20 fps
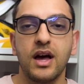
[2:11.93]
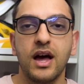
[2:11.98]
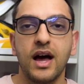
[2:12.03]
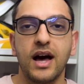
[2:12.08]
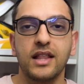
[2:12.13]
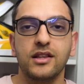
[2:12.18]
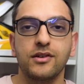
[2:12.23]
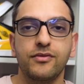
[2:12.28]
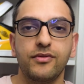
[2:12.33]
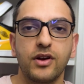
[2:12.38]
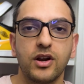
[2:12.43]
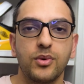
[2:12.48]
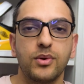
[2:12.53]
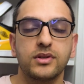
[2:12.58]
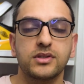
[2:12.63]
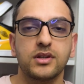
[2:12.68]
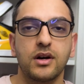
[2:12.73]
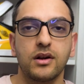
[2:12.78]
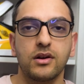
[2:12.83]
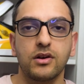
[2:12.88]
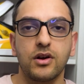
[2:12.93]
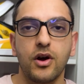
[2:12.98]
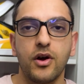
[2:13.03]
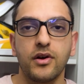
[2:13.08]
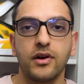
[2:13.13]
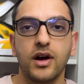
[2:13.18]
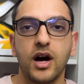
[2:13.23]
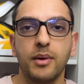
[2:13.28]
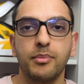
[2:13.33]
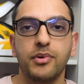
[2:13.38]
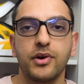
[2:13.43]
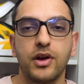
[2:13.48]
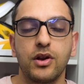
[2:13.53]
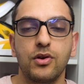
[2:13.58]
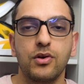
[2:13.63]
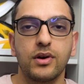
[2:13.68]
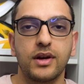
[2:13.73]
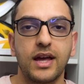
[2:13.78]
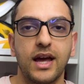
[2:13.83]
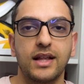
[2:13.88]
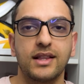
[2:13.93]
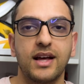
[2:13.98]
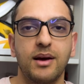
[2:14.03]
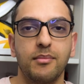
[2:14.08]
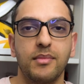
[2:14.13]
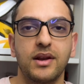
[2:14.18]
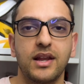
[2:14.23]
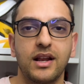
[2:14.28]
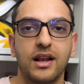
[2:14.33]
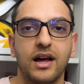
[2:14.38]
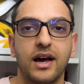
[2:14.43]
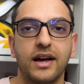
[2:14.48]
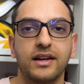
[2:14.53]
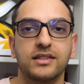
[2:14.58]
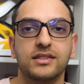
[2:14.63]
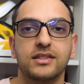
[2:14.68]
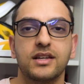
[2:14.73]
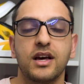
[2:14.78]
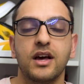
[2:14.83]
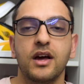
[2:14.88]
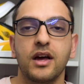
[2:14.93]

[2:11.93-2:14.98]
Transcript: and the followers aren't going up, or you're not getting that many likes,